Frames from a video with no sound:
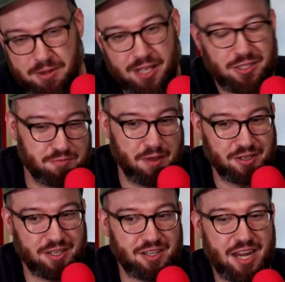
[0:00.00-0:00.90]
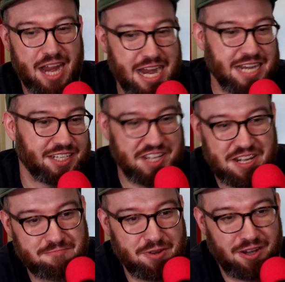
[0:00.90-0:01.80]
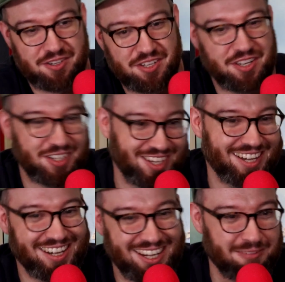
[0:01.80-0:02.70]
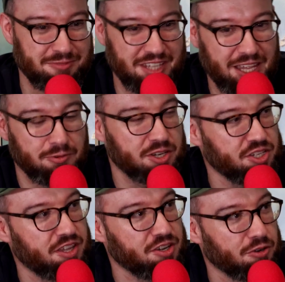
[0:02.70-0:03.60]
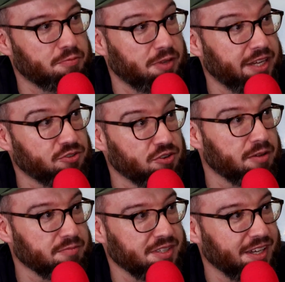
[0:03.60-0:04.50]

I'm not spending $18 on a goddamn sandwich, and then you're playing drums.